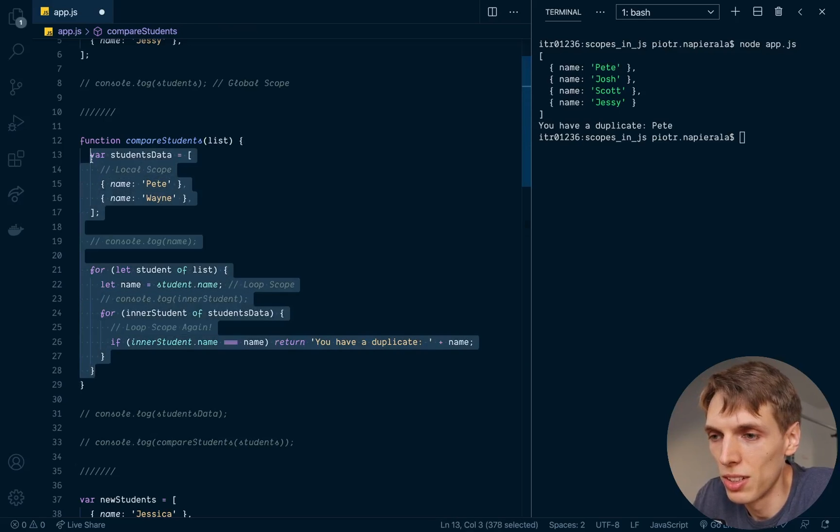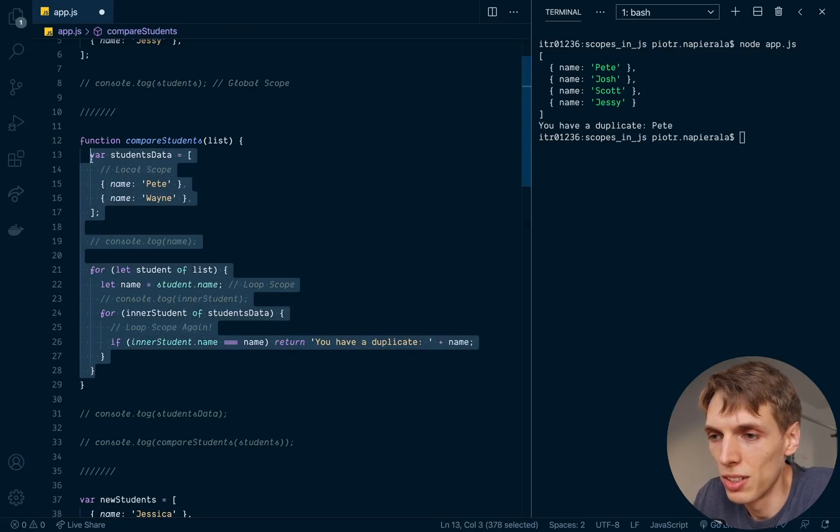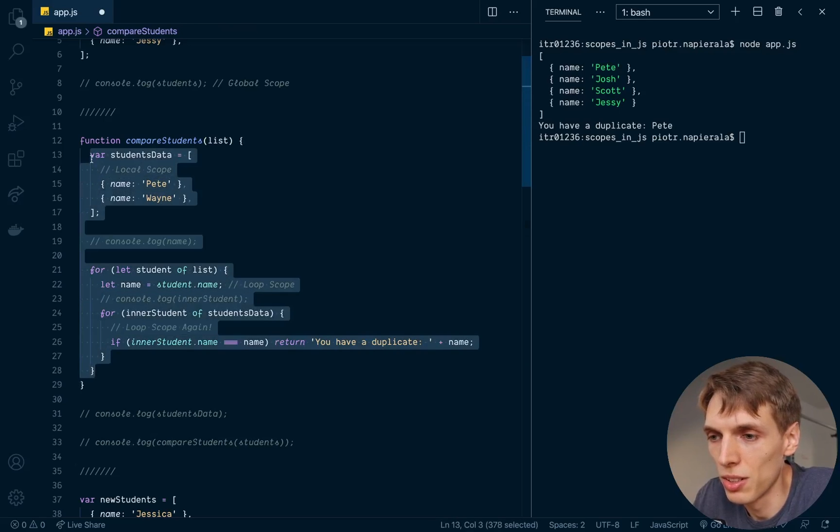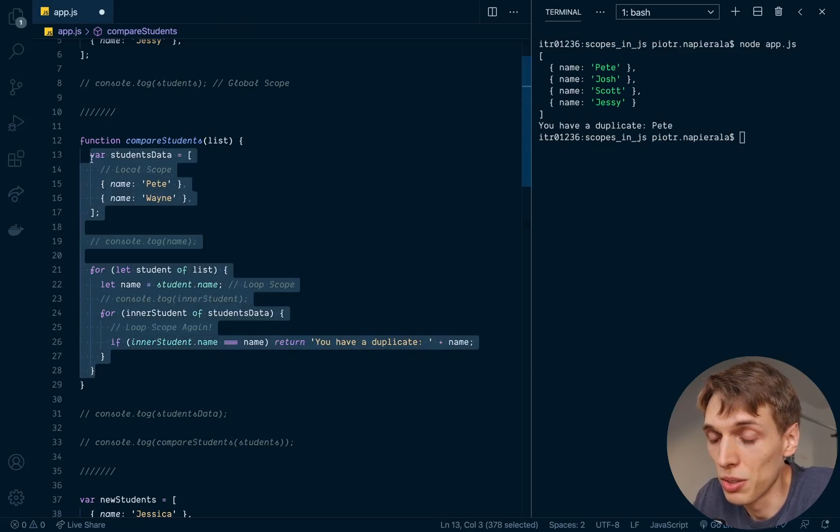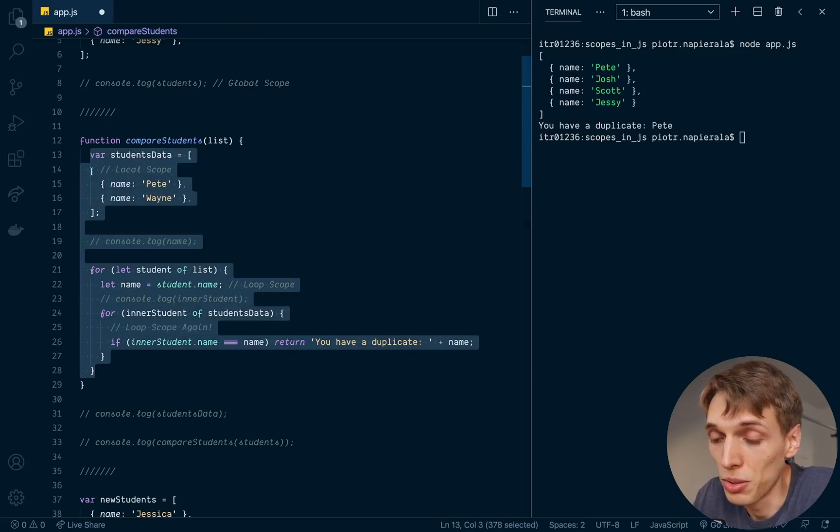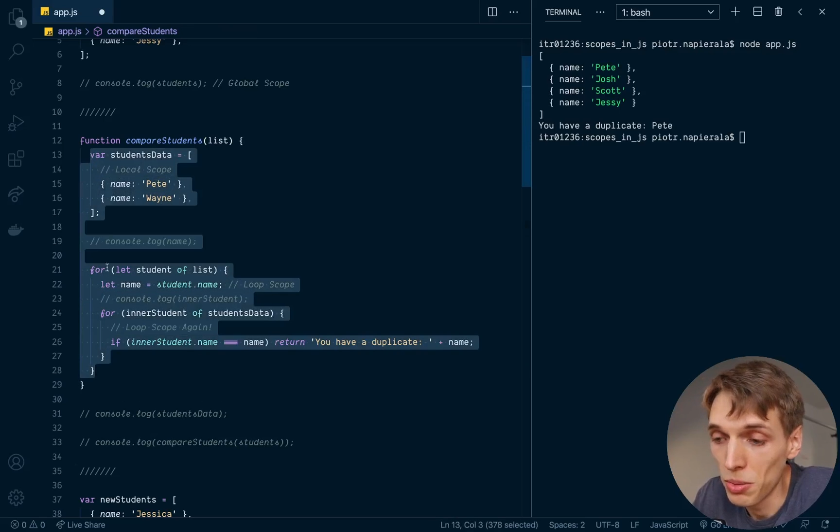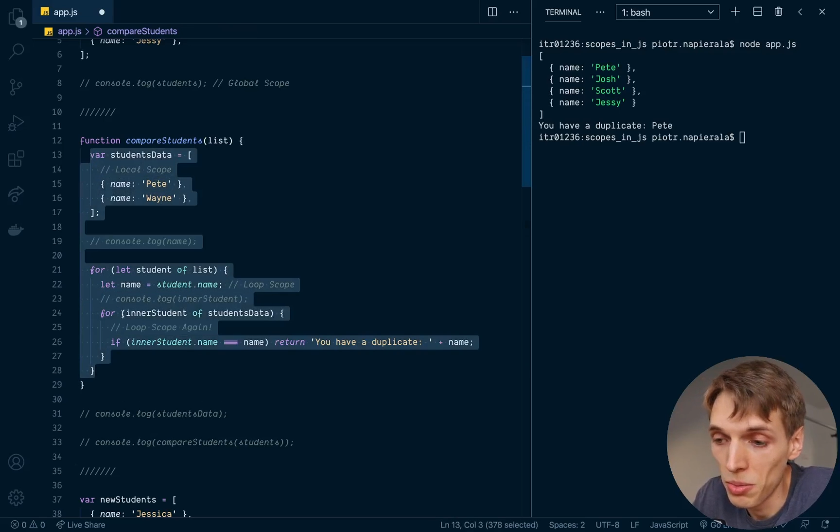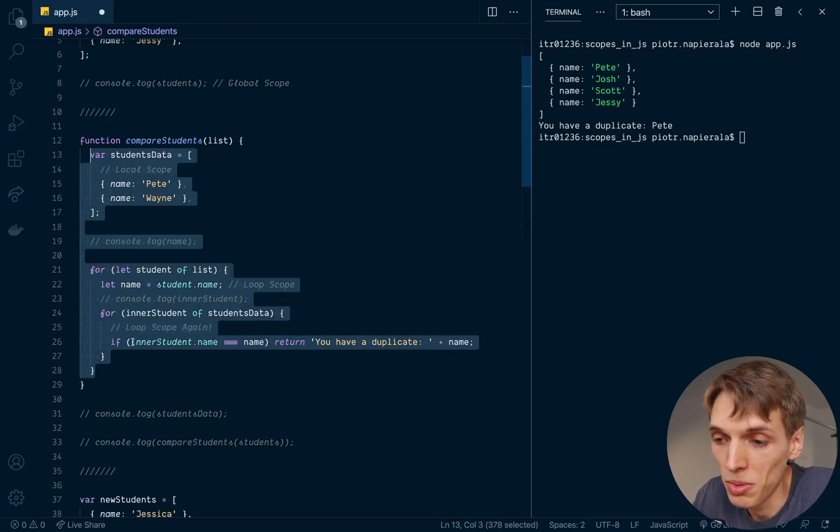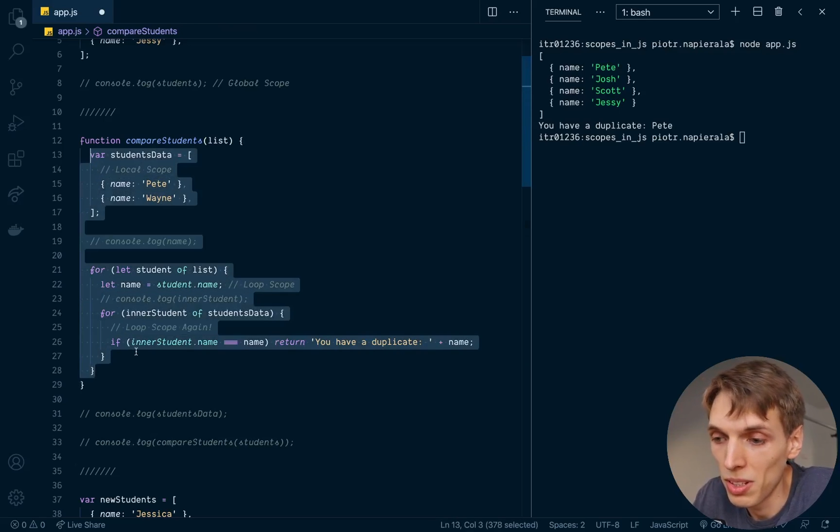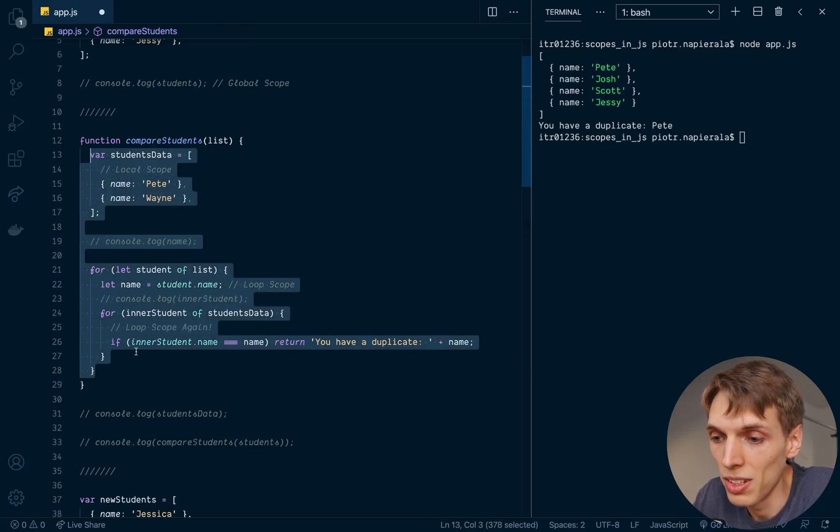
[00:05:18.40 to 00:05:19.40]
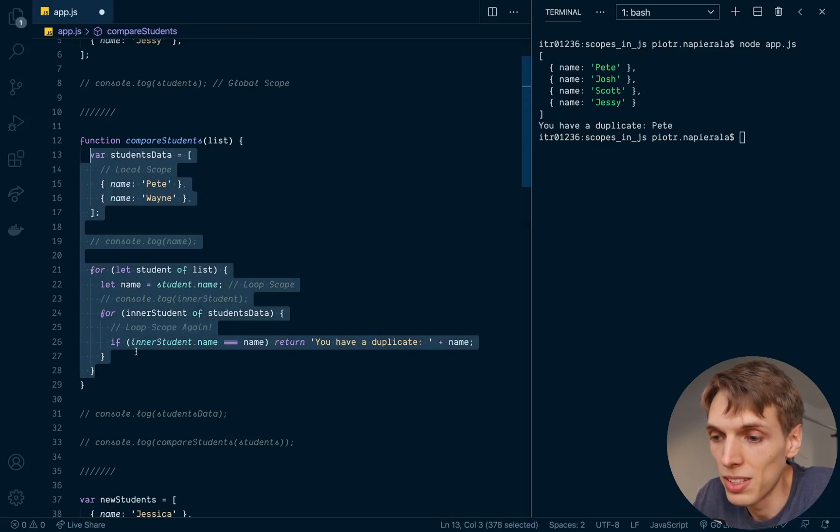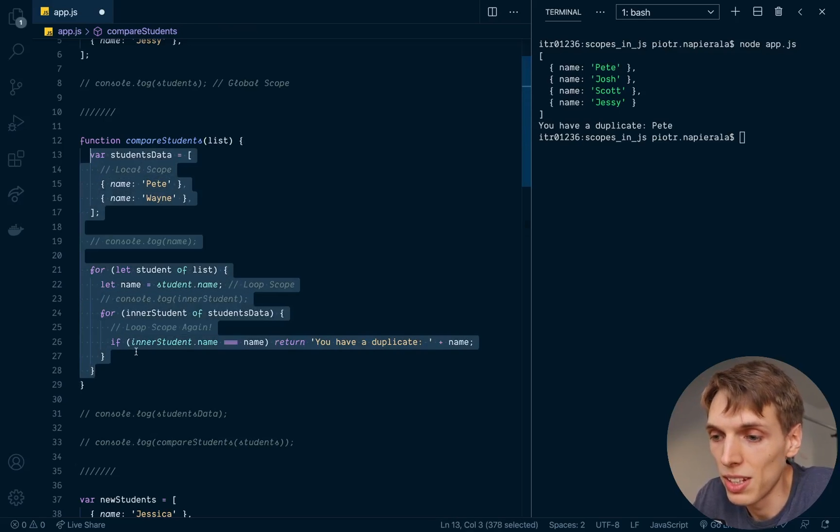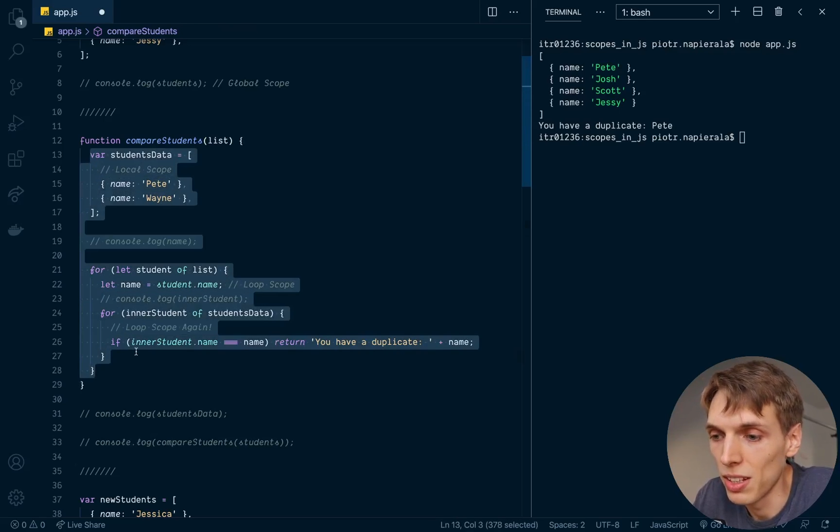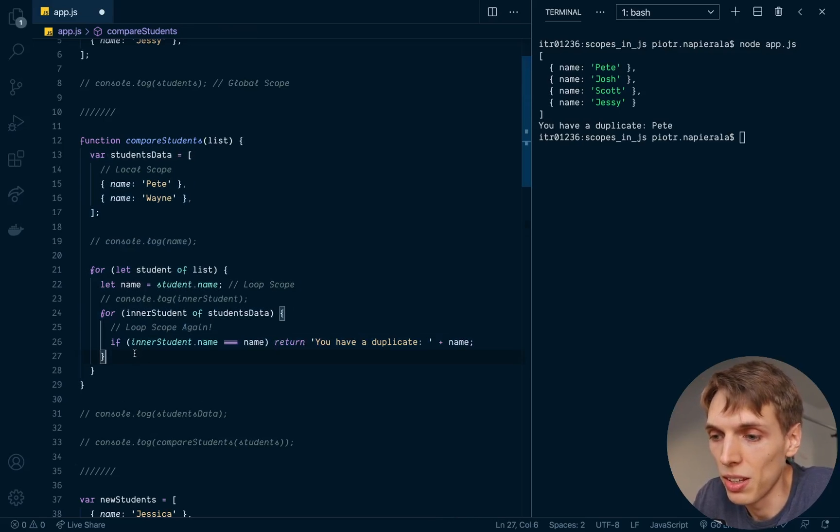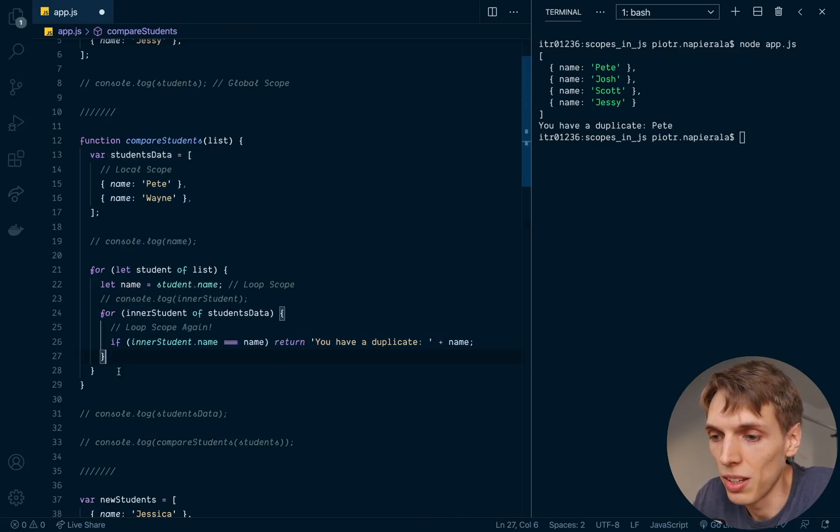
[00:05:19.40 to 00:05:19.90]
or inside
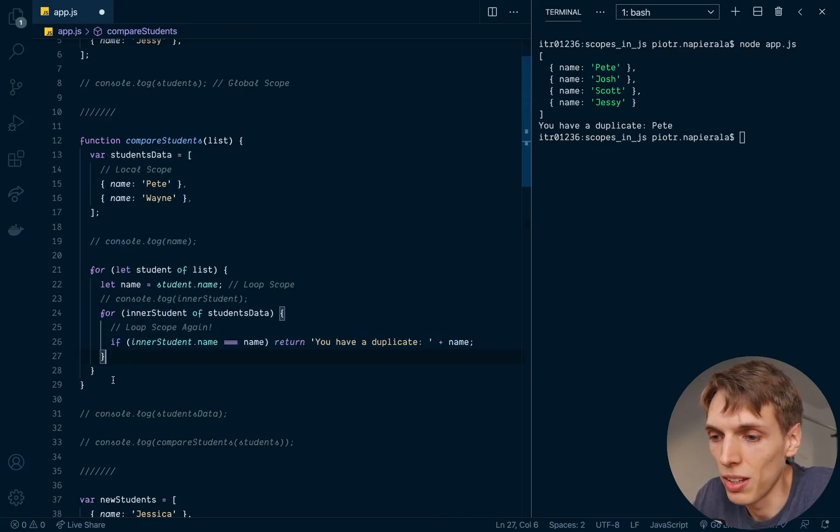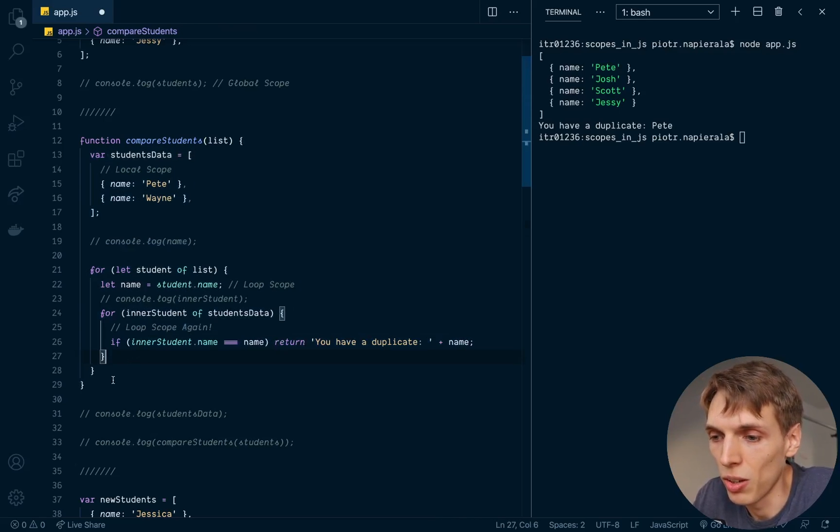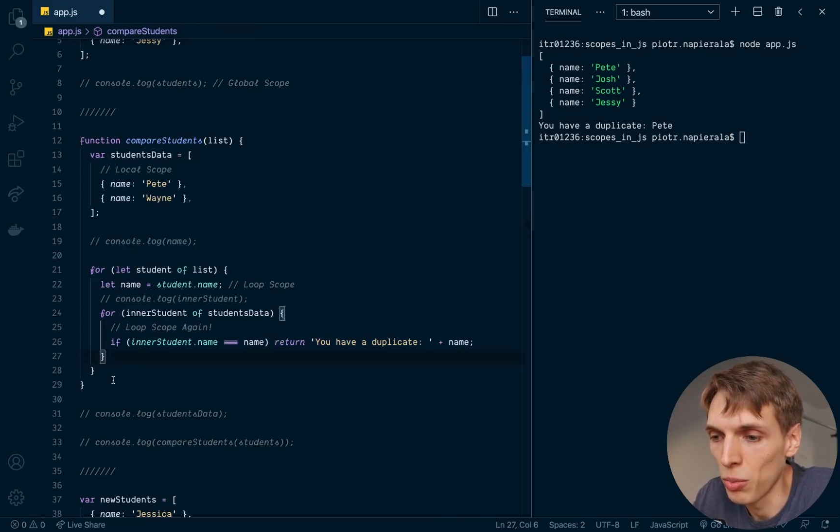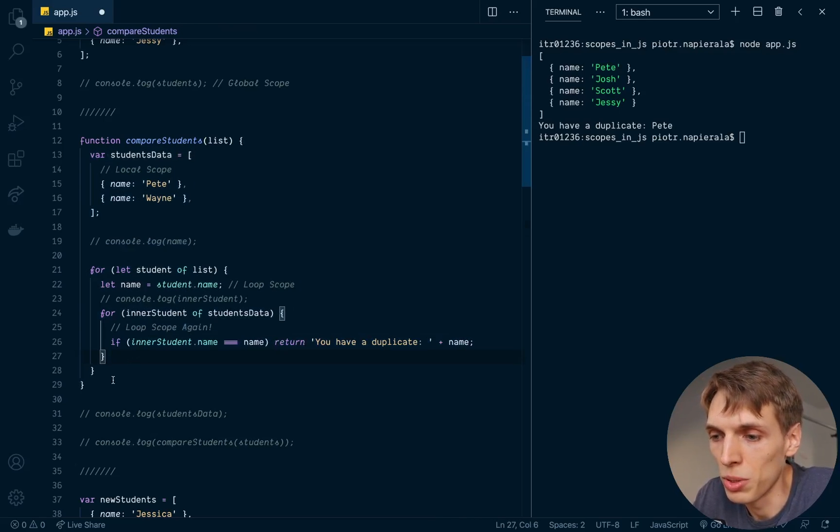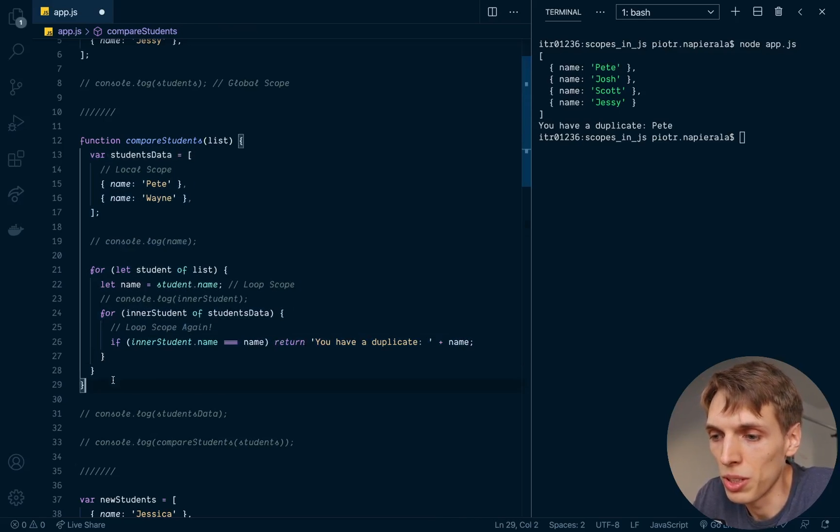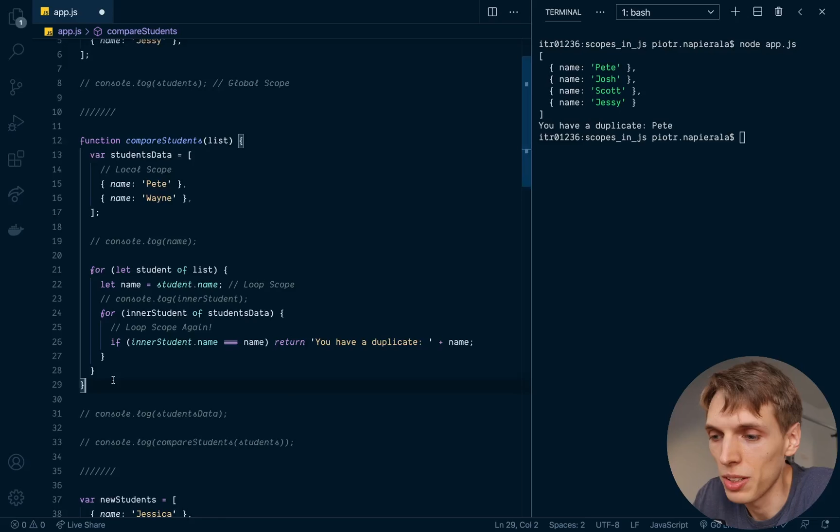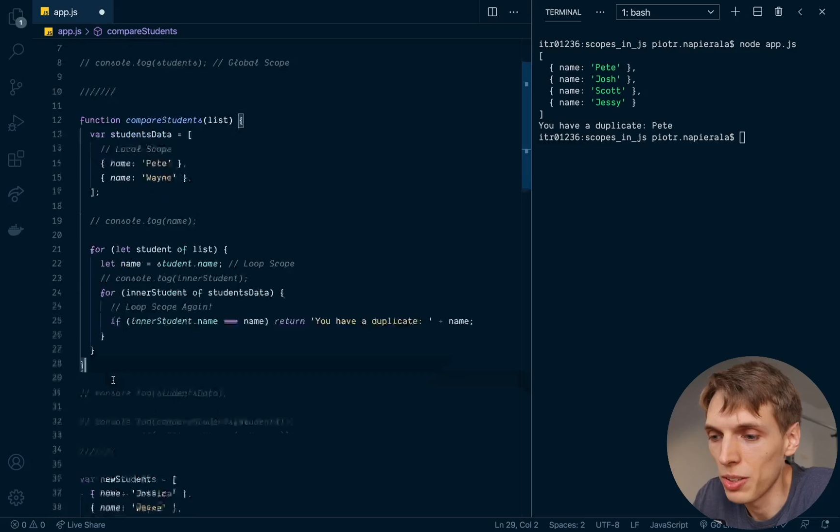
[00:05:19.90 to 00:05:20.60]
an object,